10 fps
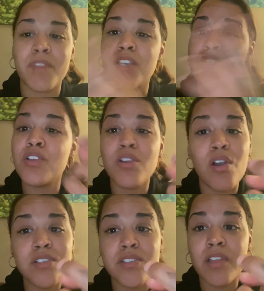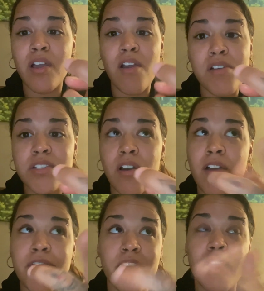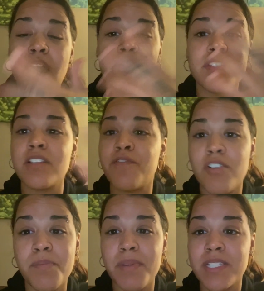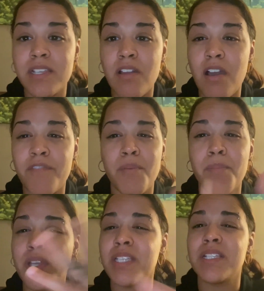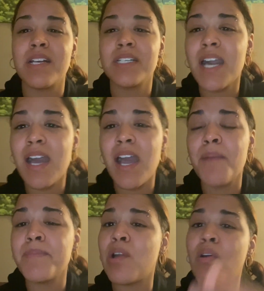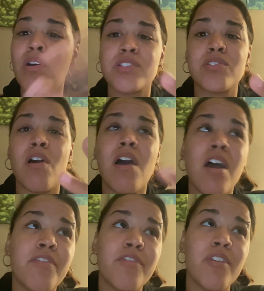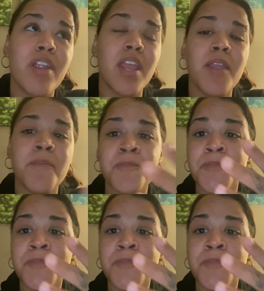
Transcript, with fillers: You're also, they're also offering obviously the 40% off for booking.com. They're also offering,